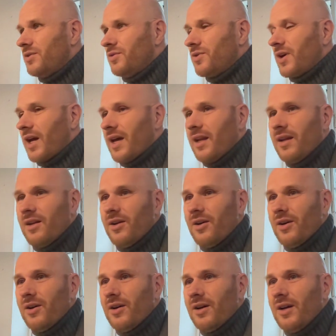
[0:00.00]
You
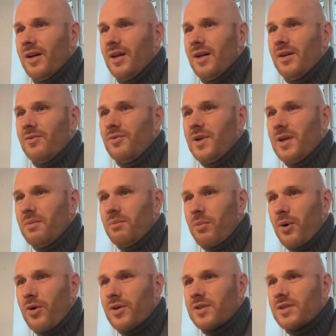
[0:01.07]
can
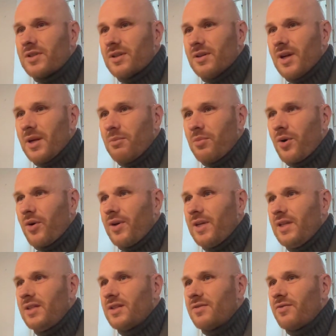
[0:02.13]
reimburse
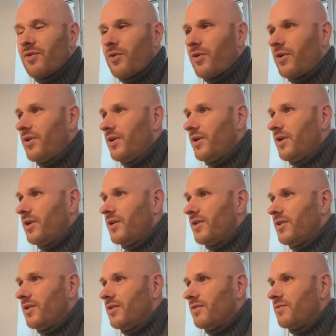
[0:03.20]
employees for
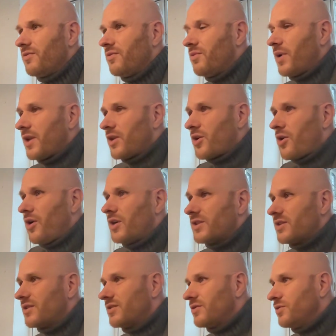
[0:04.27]
what it
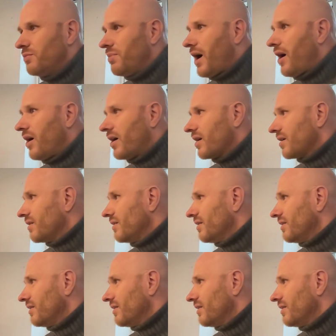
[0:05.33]
costs to park